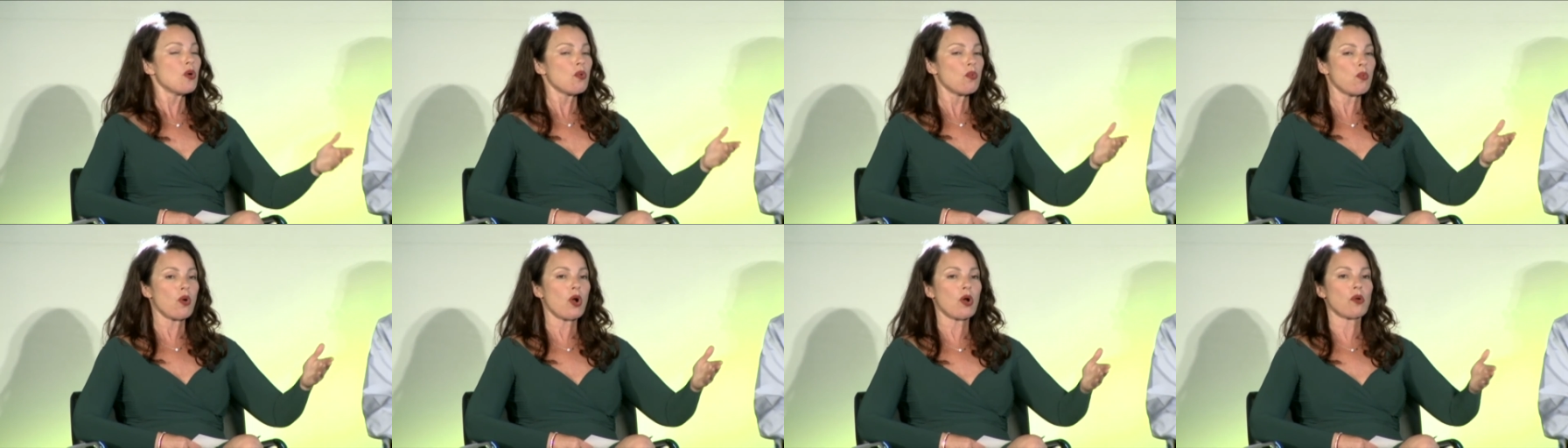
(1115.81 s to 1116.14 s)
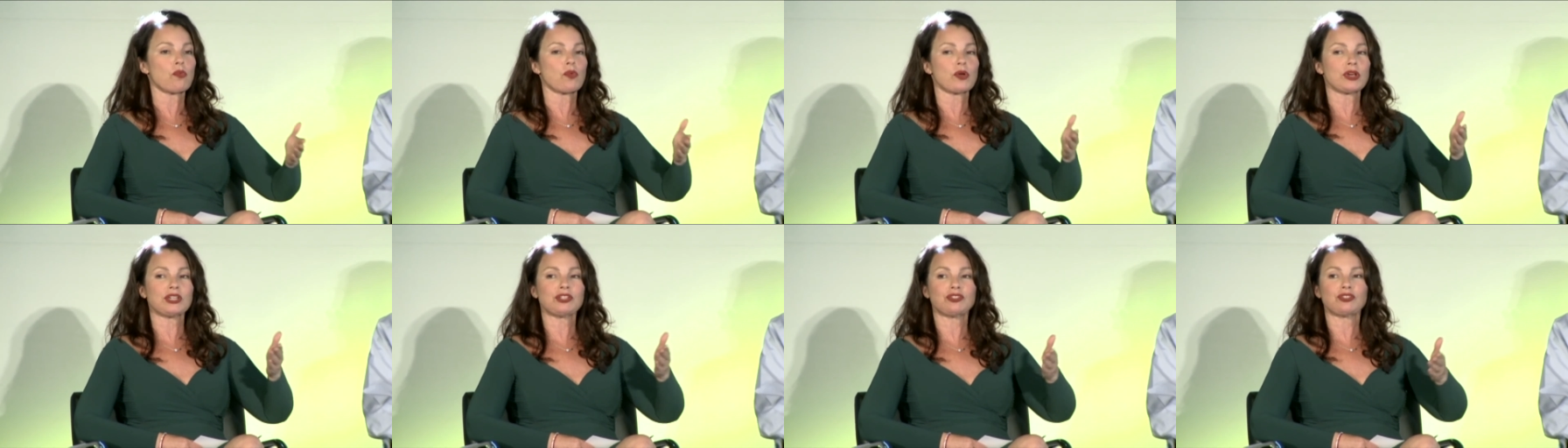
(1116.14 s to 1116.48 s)

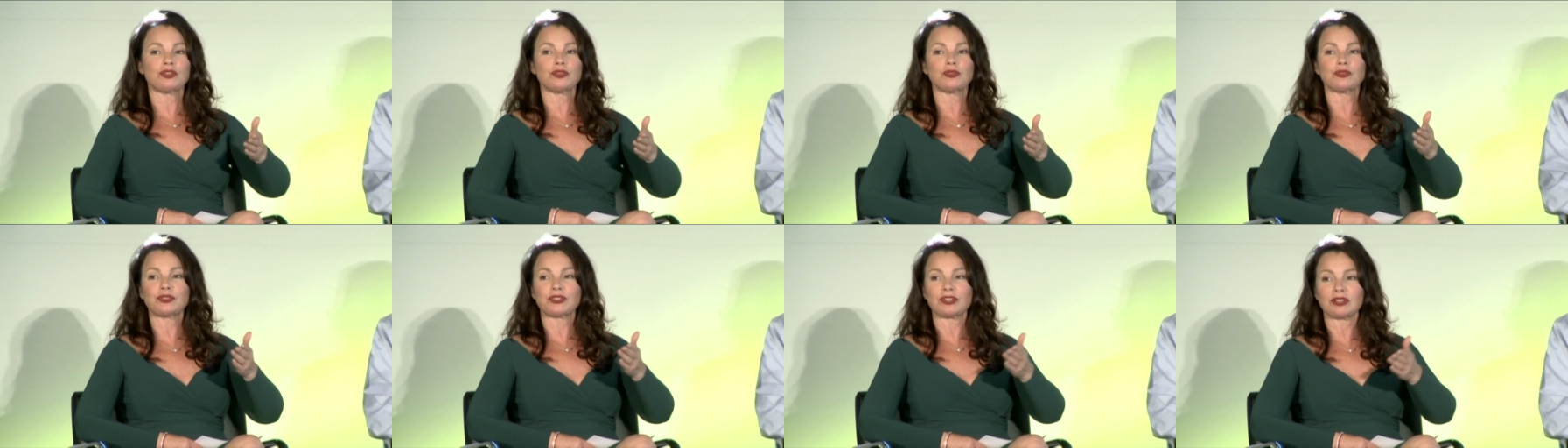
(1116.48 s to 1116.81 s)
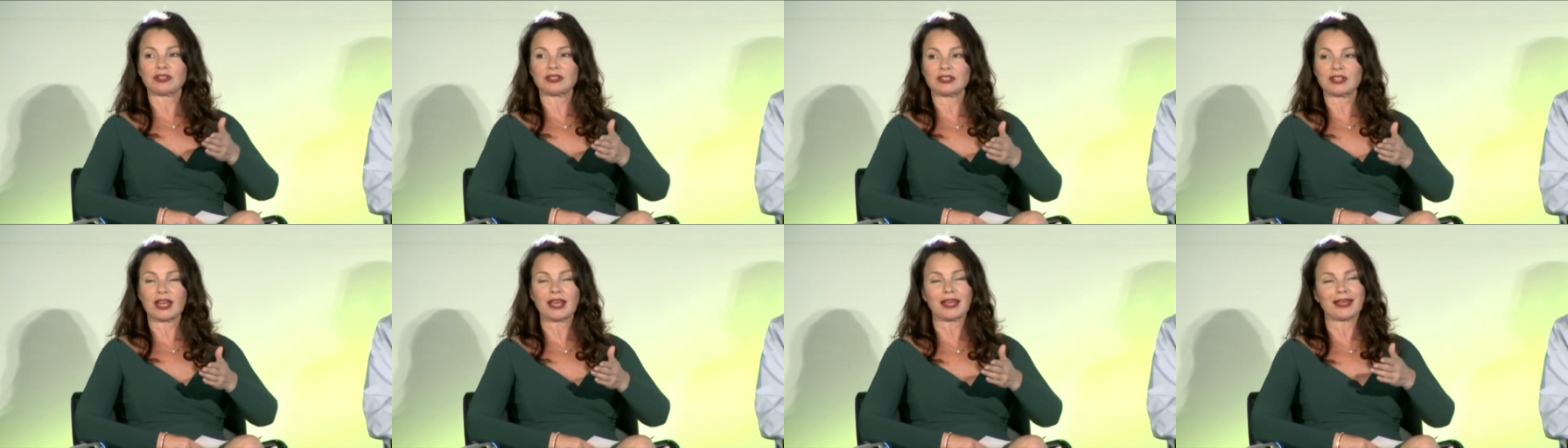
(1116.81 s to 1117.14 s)
What we do
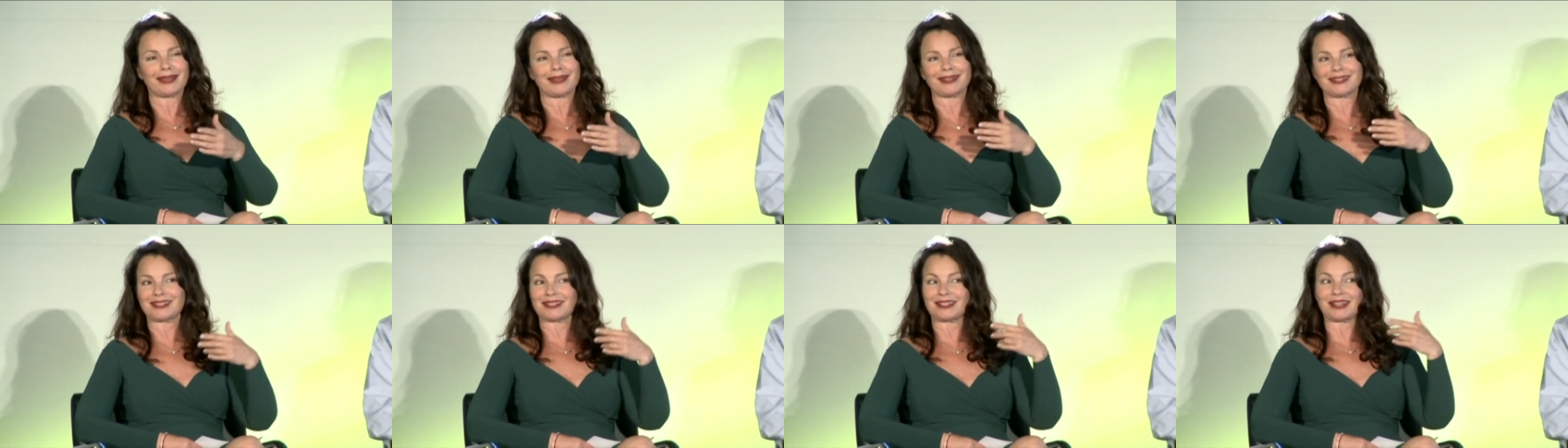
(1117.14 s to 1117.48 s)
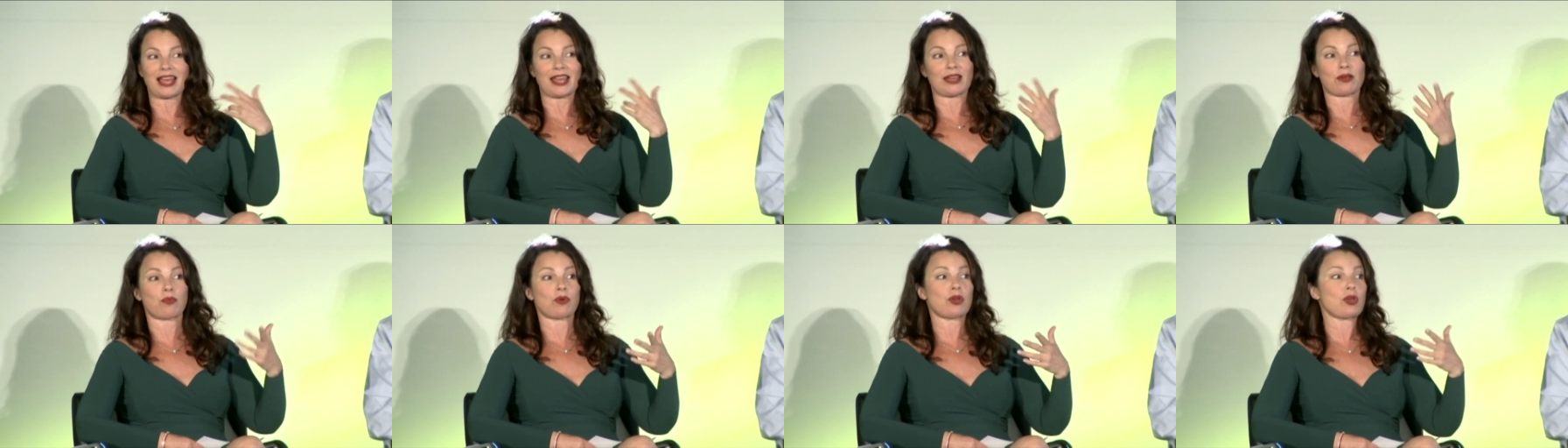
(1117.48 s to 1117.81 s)
today, it's
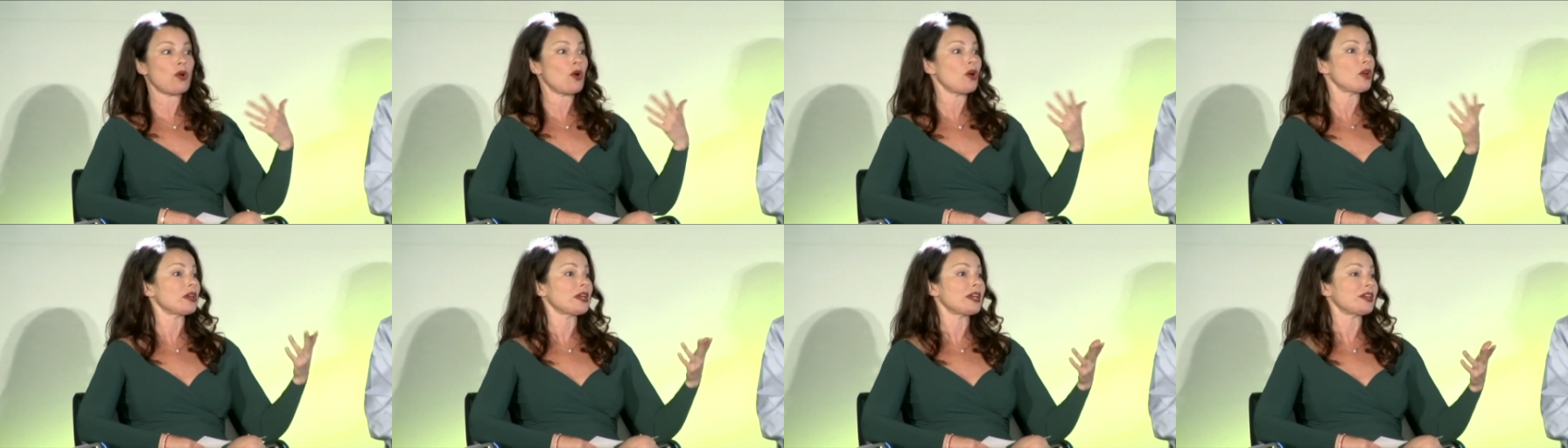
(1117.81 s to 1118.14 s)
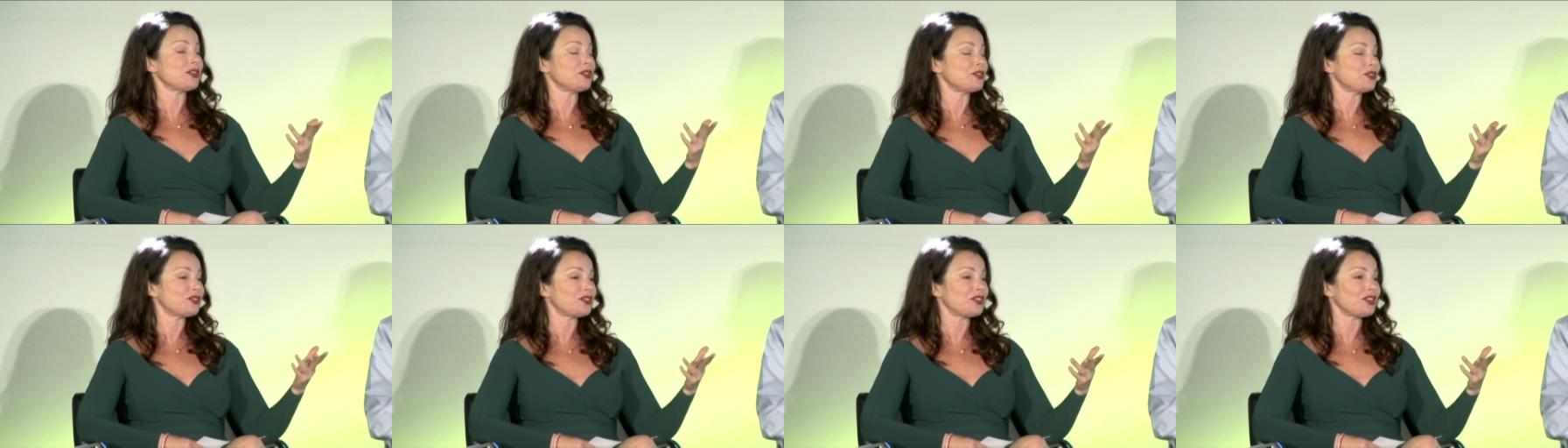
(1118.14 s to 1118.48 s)
like we all got
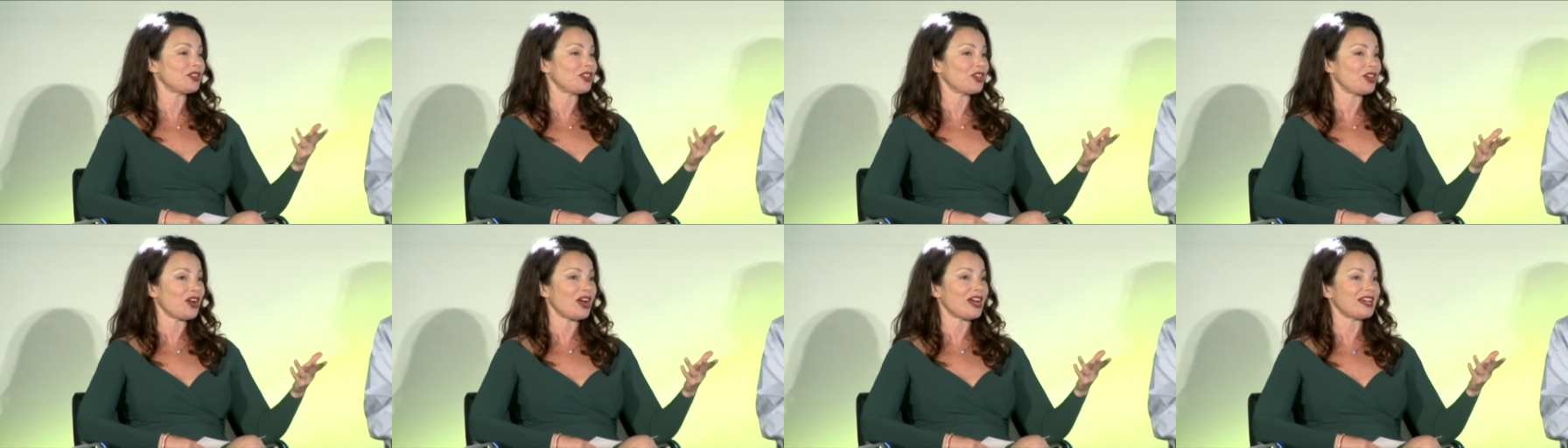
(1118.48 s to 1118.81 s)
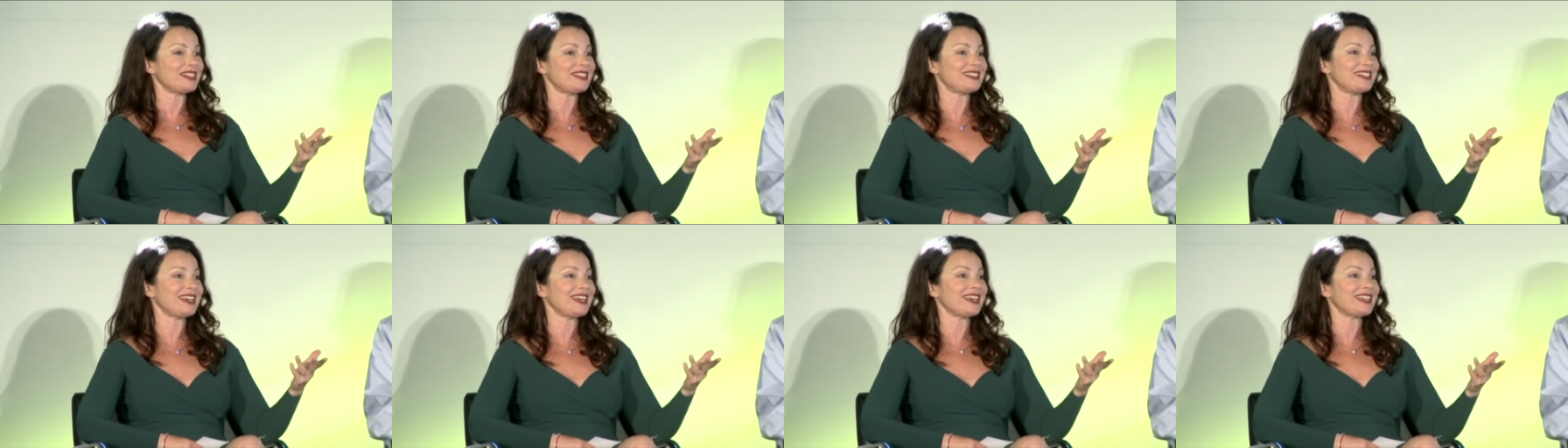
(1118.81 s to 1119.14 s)
used to the
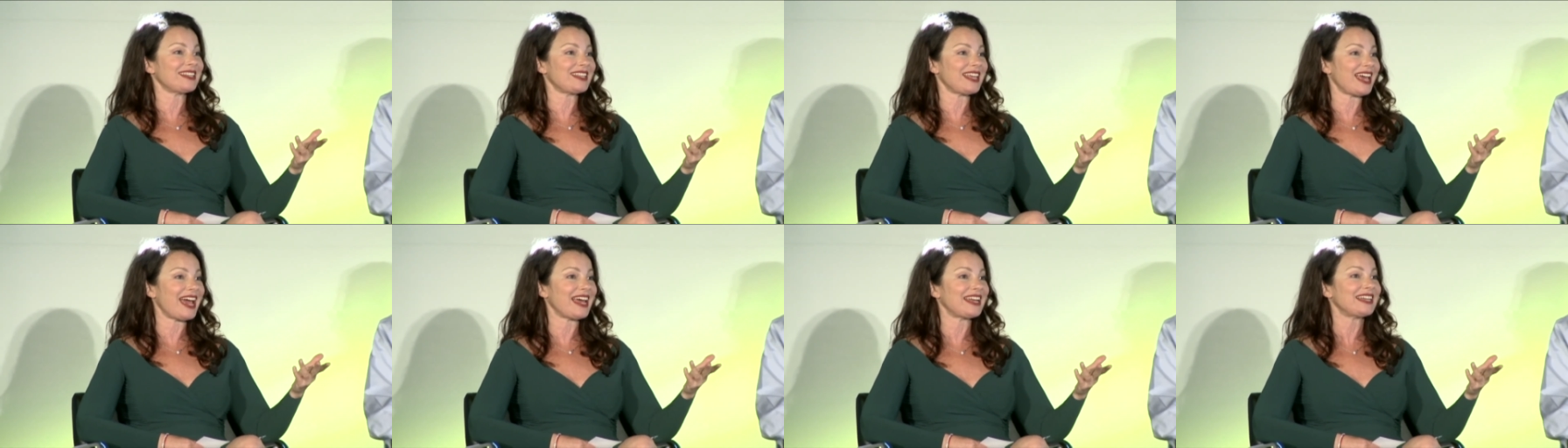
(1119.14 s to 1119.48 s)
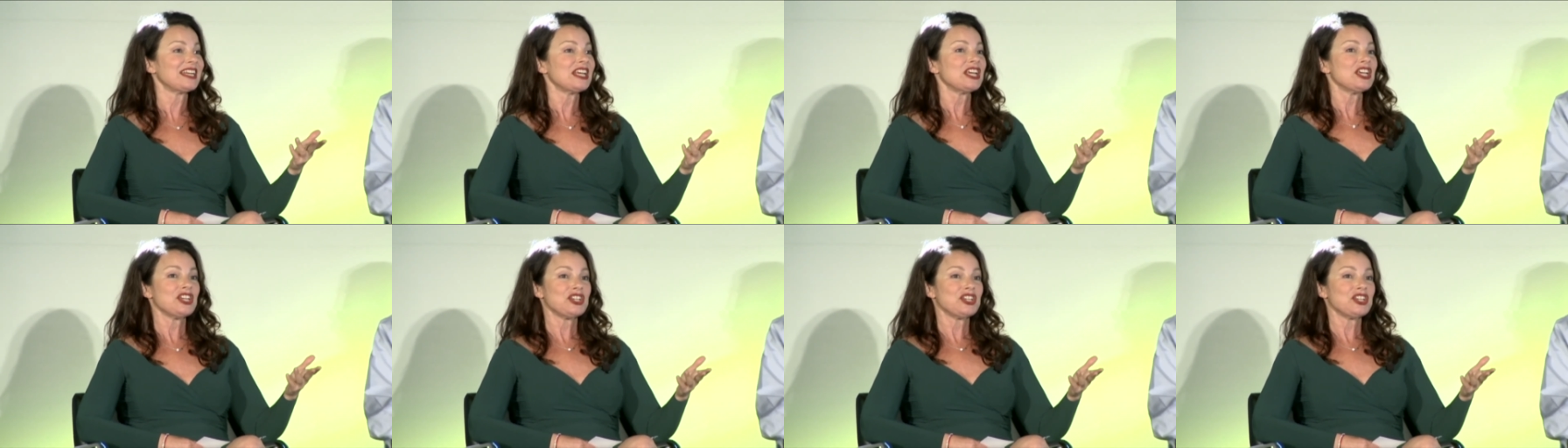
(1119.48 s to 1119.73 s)
idea that,